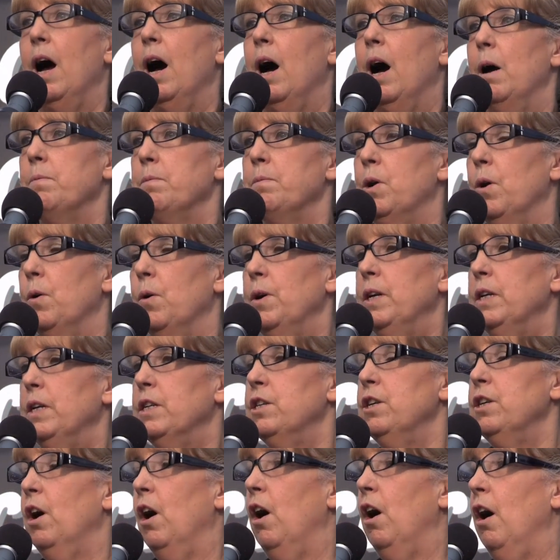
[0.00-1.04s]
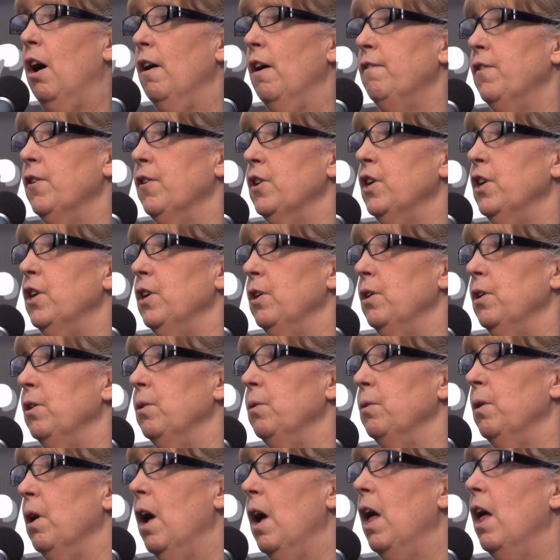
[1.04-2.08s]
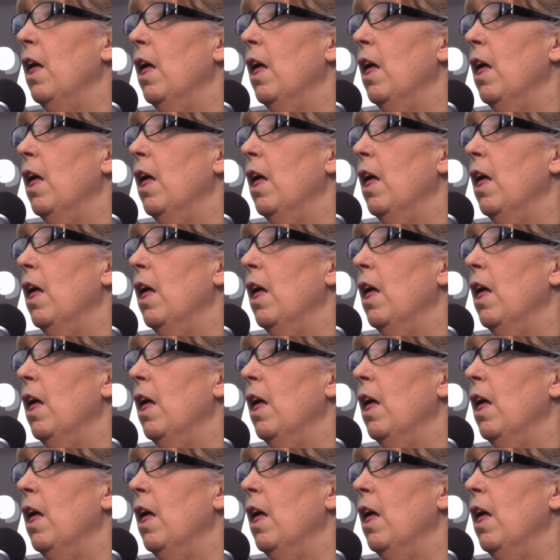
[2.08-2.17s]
I'm going to offer you